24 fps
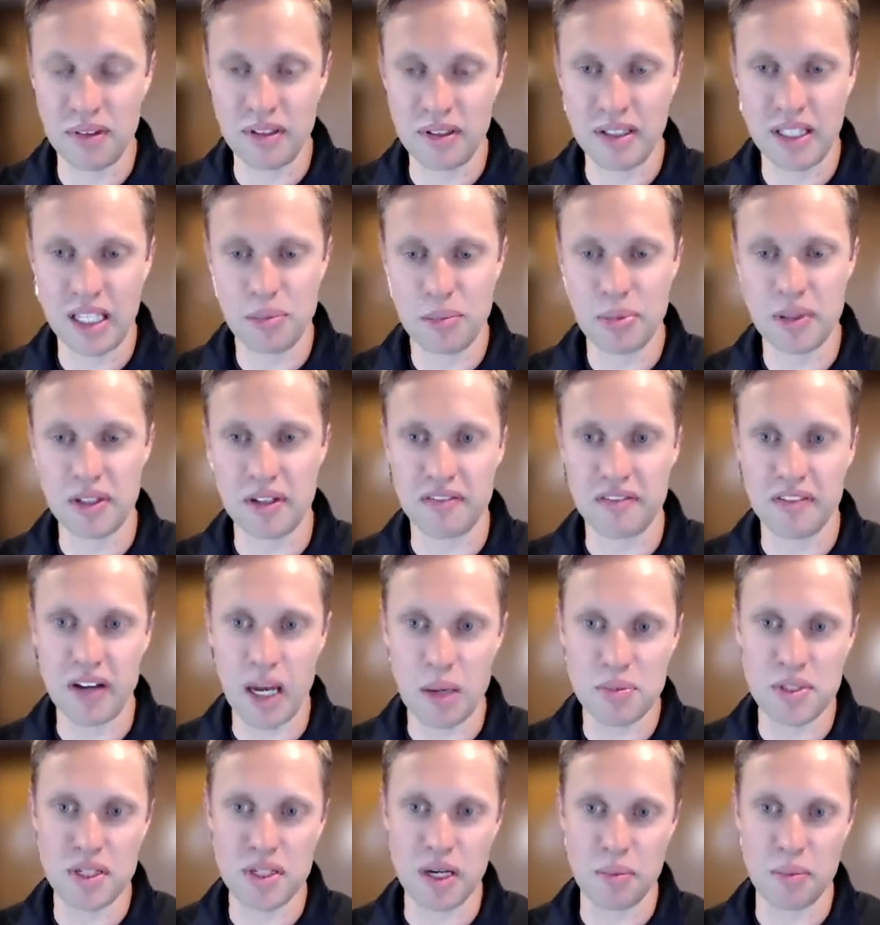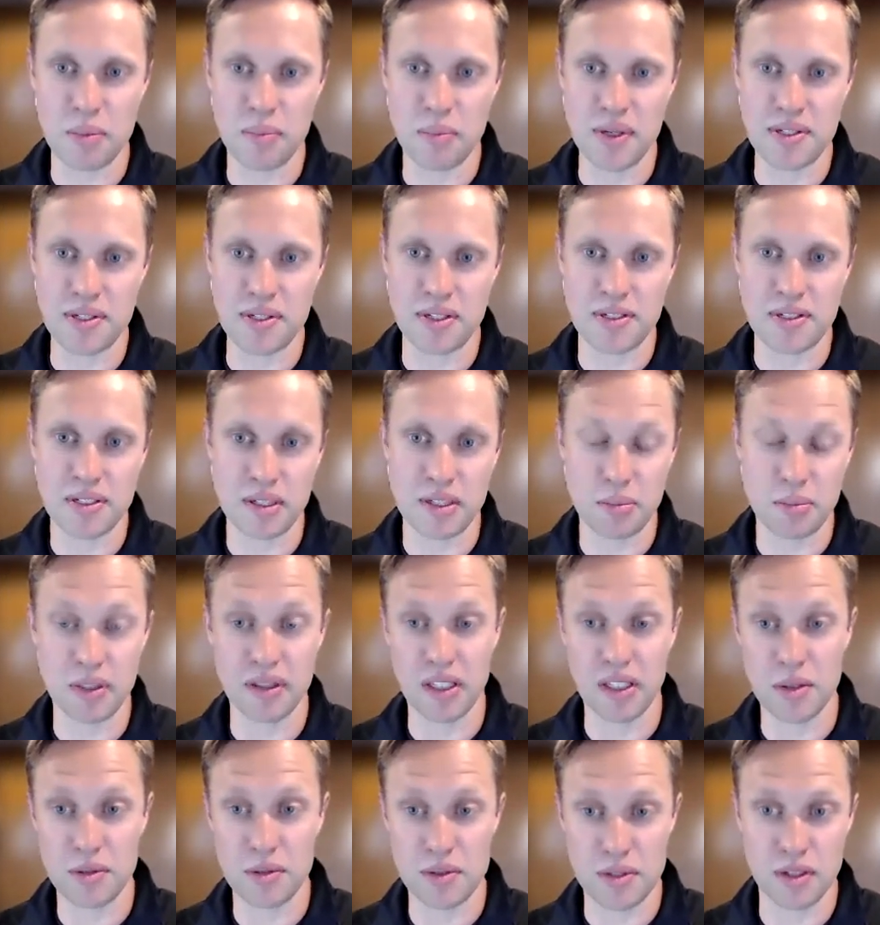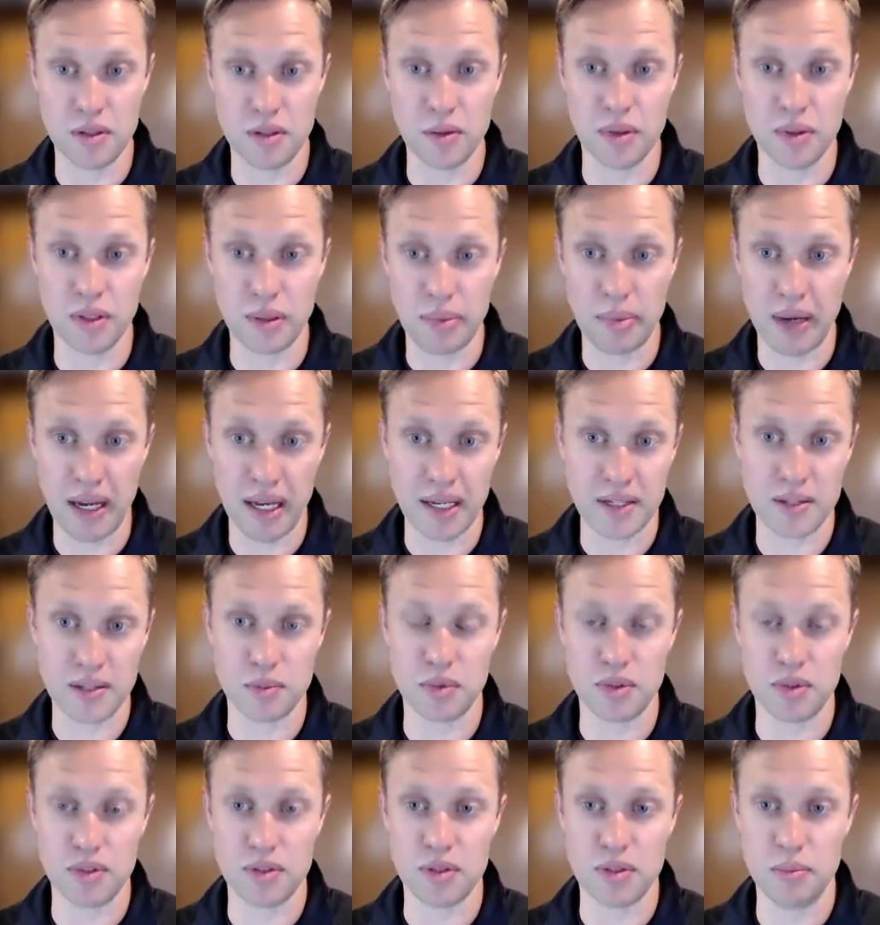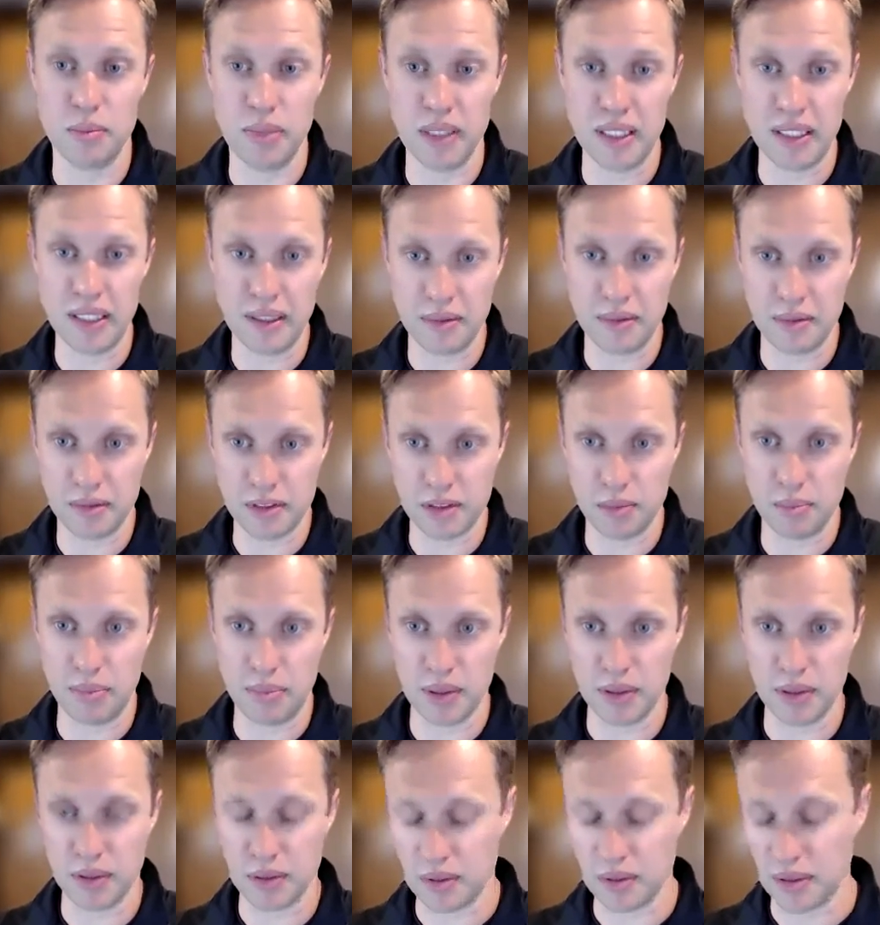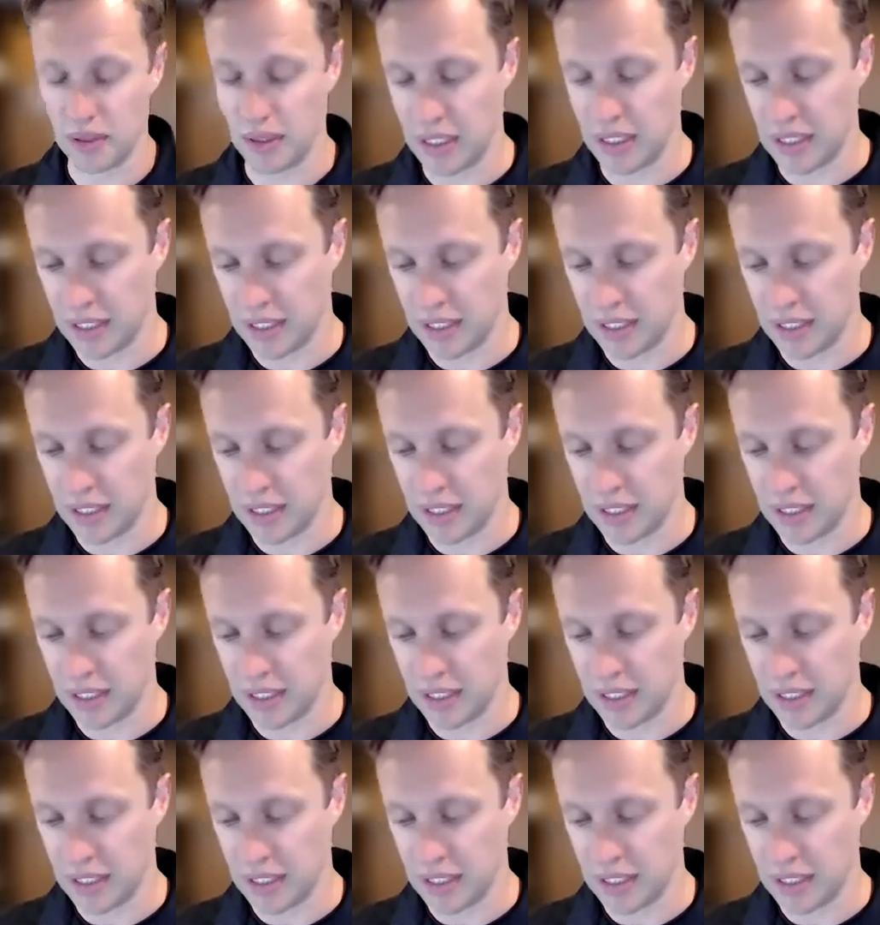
keeping their fab shop busy, something they used to do in the past, but to be to build